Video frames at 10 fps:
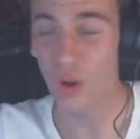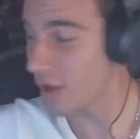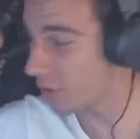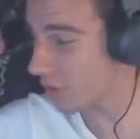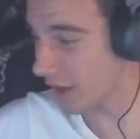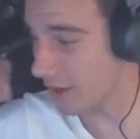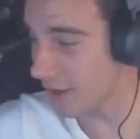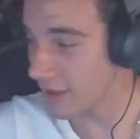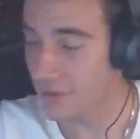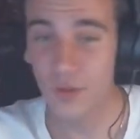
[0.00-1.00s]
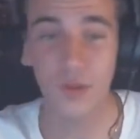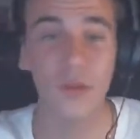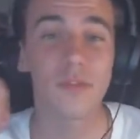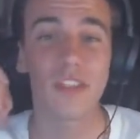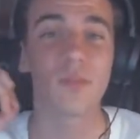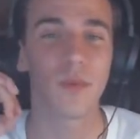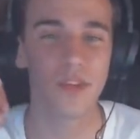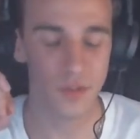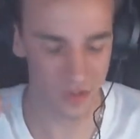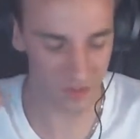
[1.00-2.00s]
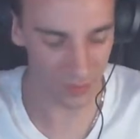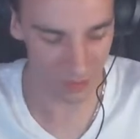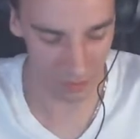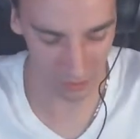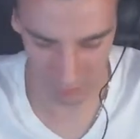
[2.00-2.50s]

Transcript: okay, you've seen pictures of my card,